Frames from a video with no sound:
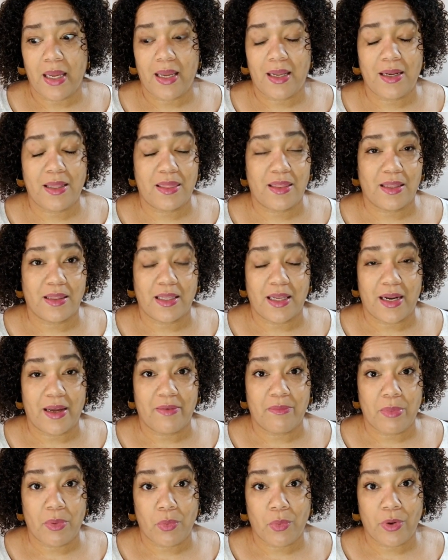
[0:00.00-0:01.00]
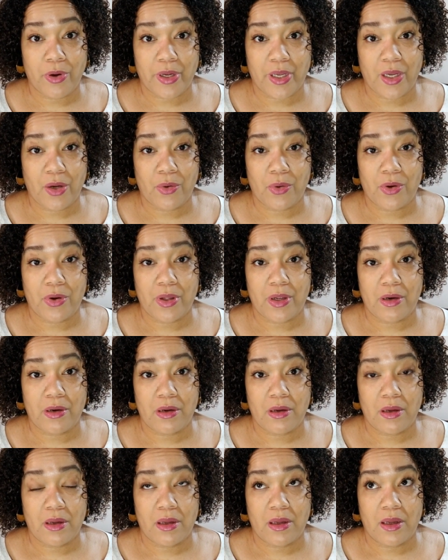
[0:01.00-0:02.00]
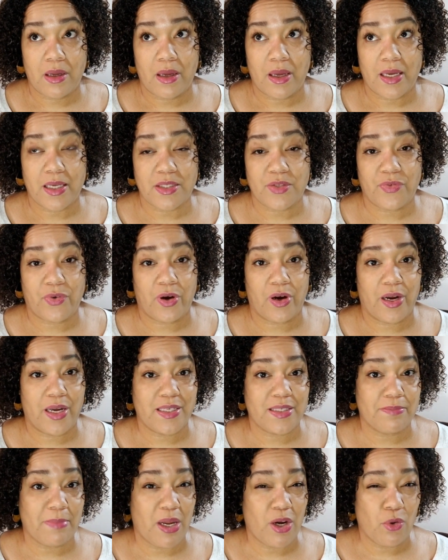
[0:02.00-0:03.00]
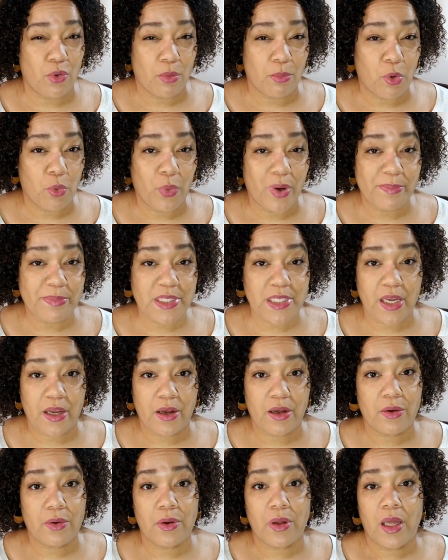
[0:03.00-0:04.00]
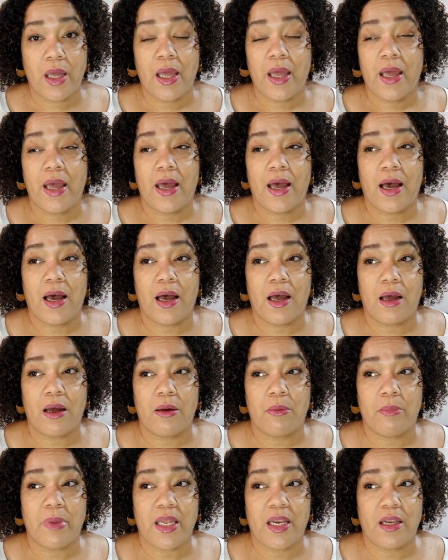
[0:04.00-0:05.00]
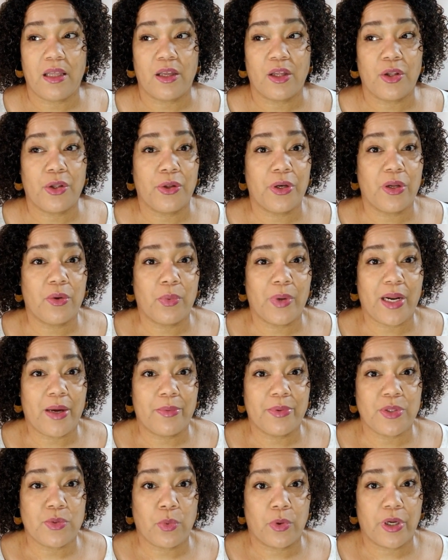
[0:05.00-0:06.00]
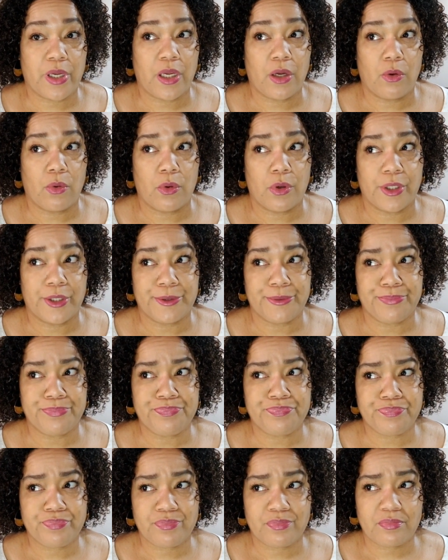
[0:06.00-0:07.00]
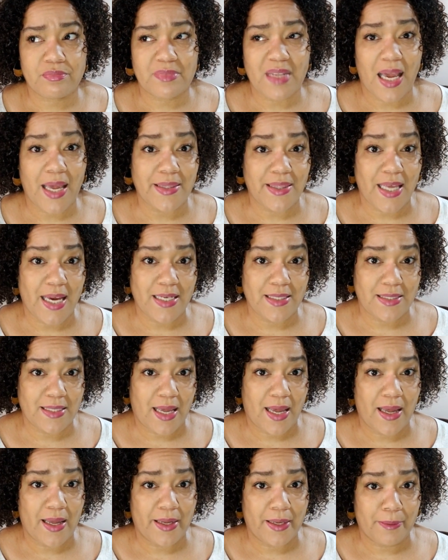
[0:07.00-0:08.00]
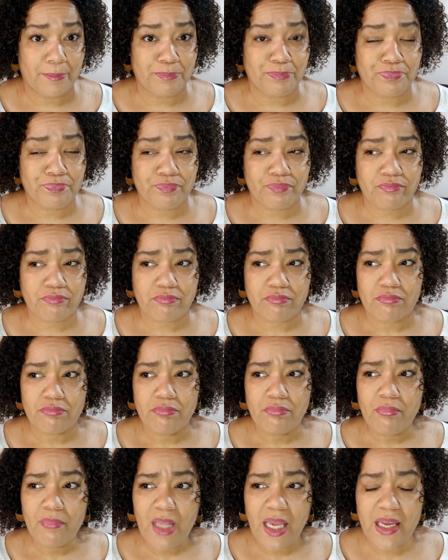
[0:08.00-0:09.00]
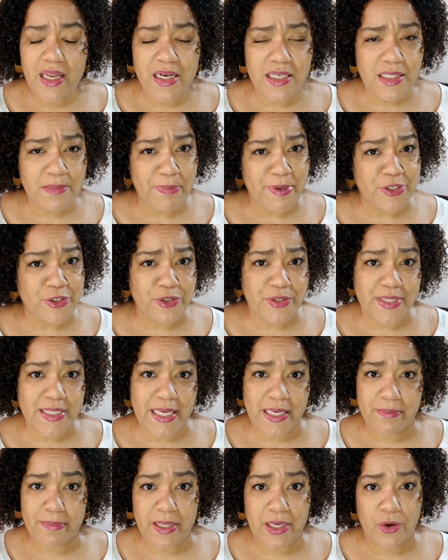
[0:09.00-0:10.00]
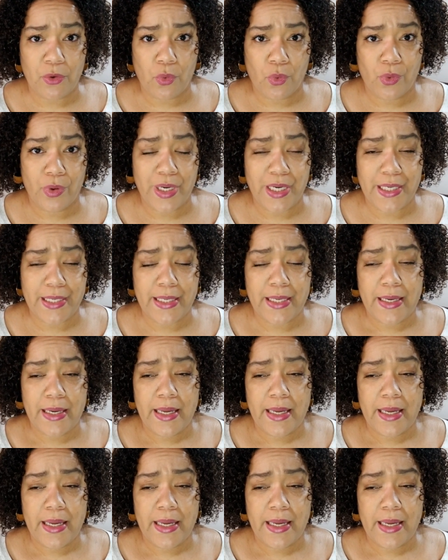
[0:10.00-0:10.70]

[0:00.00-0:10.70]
anything that I've been working on as far as my normal WIPs go. It included what I was working on at that time in a special segment on